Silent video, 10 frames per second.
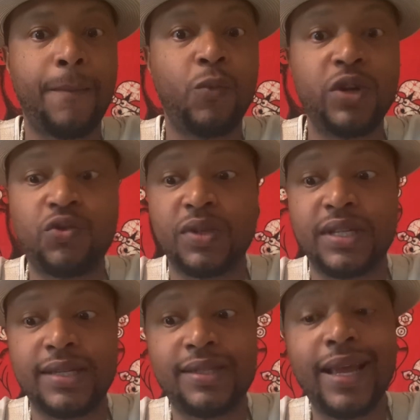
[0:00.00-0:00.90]
Which was
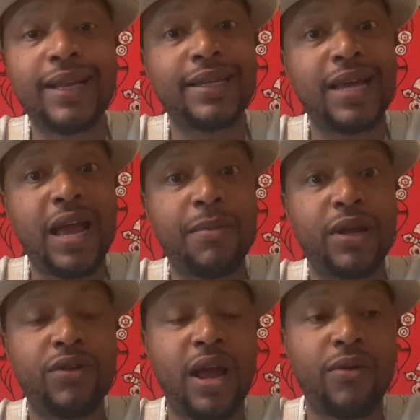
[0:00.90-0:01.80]
the second time I,
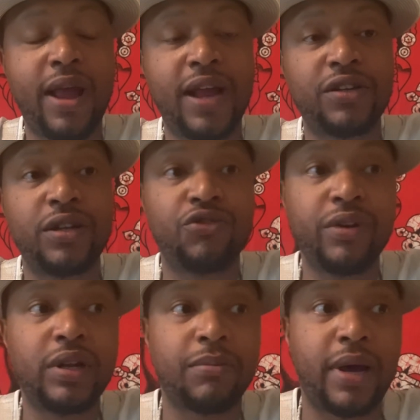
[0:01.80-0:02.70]
I actually
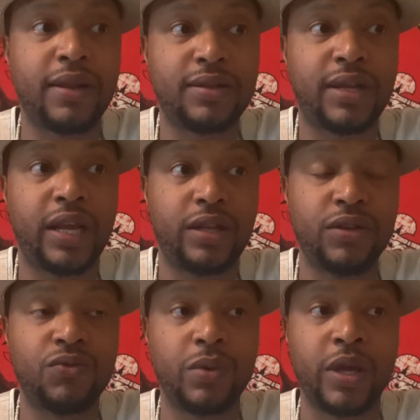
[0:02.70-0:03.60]
dreamed about a snake this
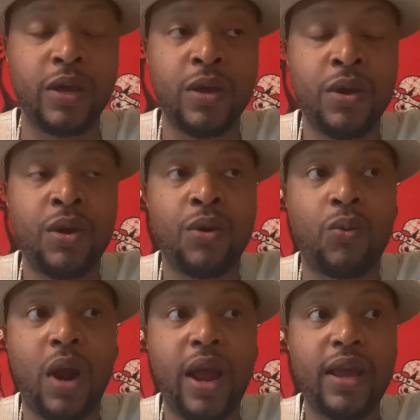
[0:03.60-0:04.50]
week,
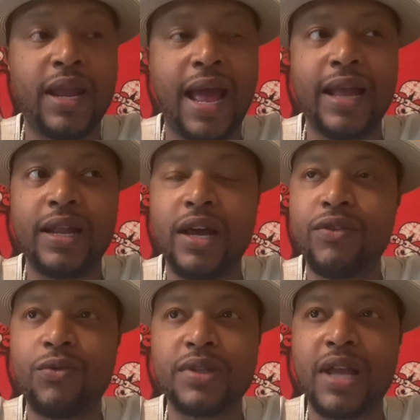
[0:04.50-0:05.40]
right? And I the other
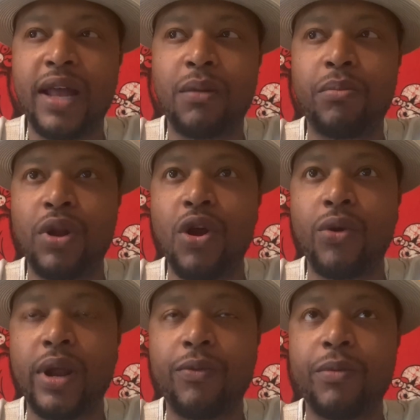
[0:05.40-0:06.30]
one was kind of
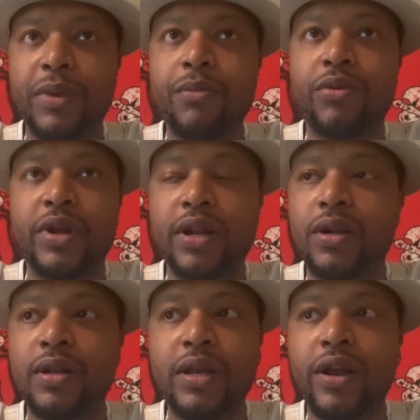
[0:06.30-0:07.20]
blurry. I remembered it
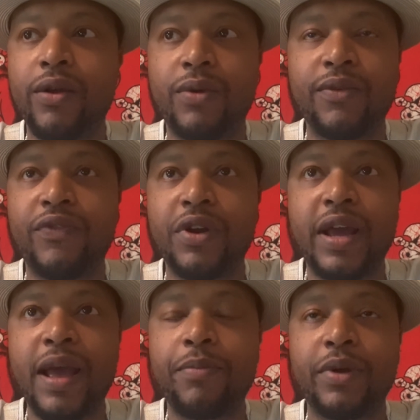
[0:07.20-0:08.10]
clear when it first
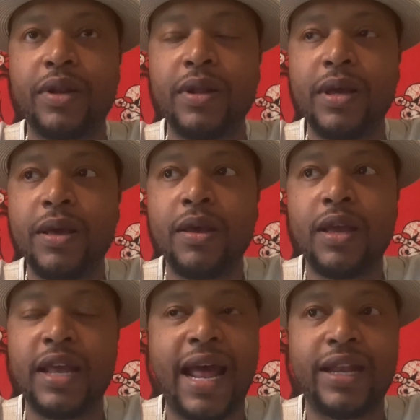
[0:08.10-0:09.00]
happened,
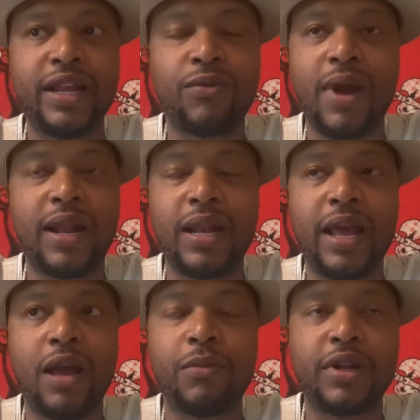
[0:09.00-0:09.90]
and I didn't write it
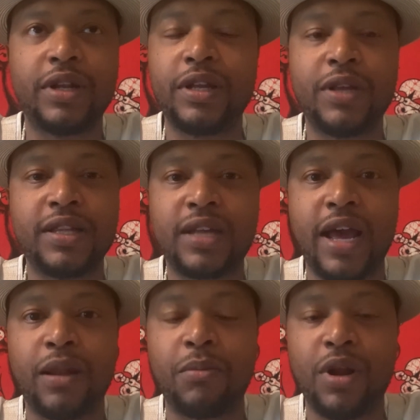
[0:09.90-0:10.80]
down, but it, it's
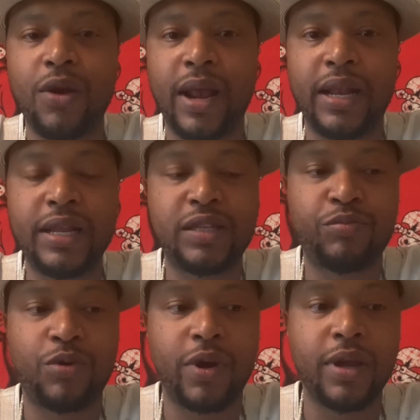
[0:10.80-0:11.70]
kind of blurry at this
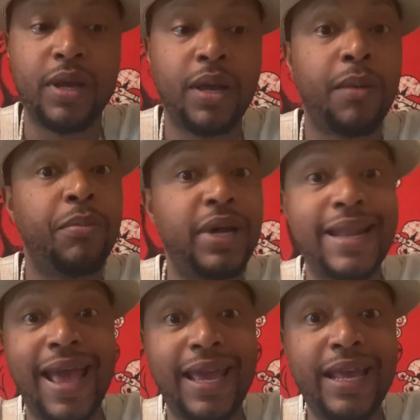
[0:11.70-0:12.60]
point. But
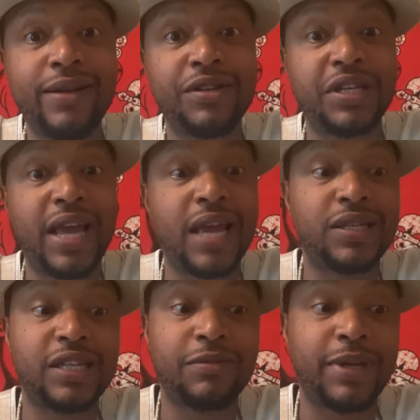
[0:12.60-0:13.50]
that energy has
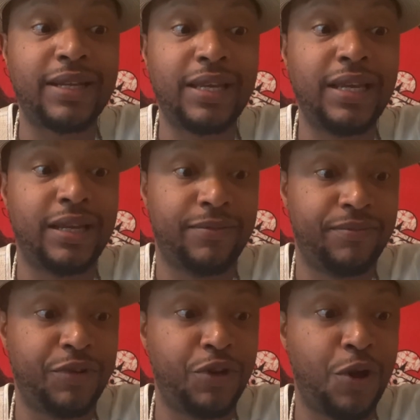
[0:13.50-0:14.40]
just been eaten
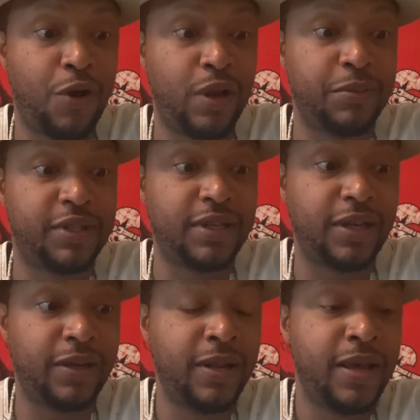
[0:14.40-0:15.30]
you know what I'm
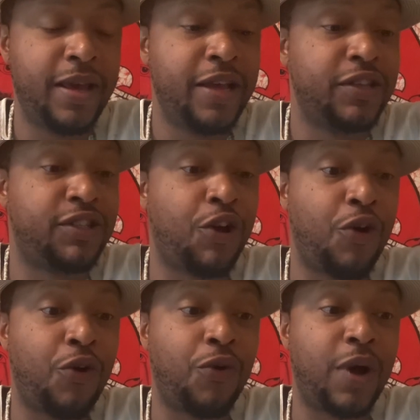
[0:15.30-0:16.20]
saying?
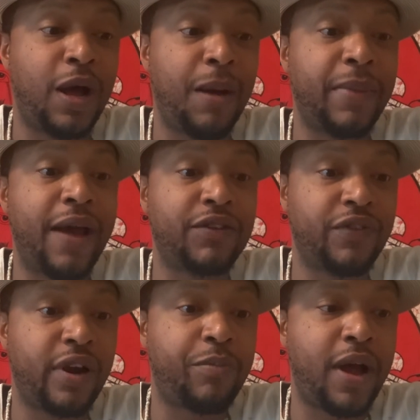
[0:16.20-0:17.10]
So um, that was
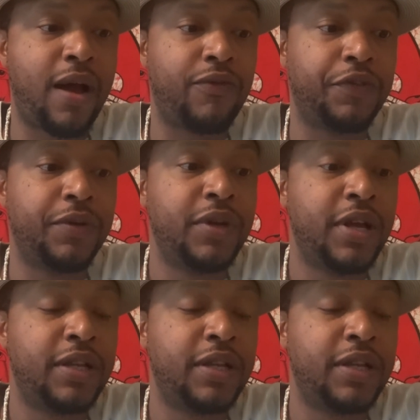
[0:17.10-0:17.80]
very powerful.